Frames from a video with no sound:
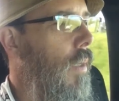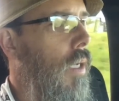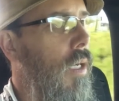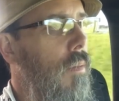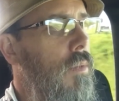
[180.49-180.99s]

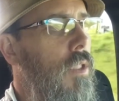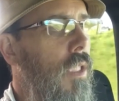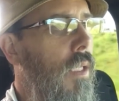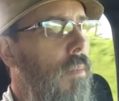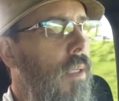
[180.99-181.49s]
Um, she
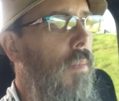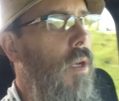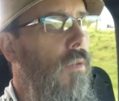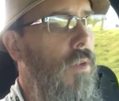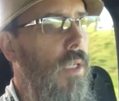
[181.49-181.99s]
ended up
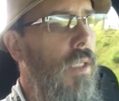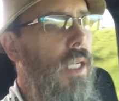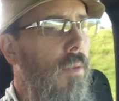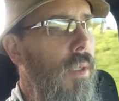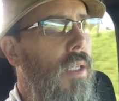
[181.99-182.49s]
over,
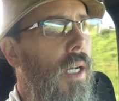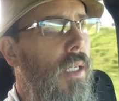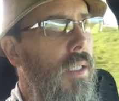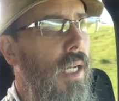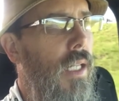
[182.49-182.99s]
got the
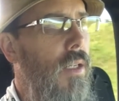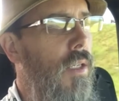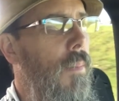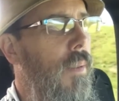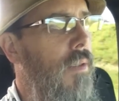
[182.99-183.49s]
recliner, got it loaded
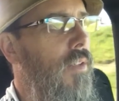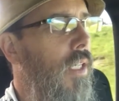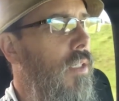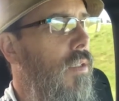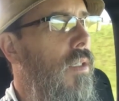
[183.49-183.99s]
up in her
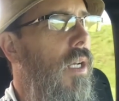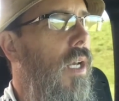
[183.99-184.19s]
vehicle.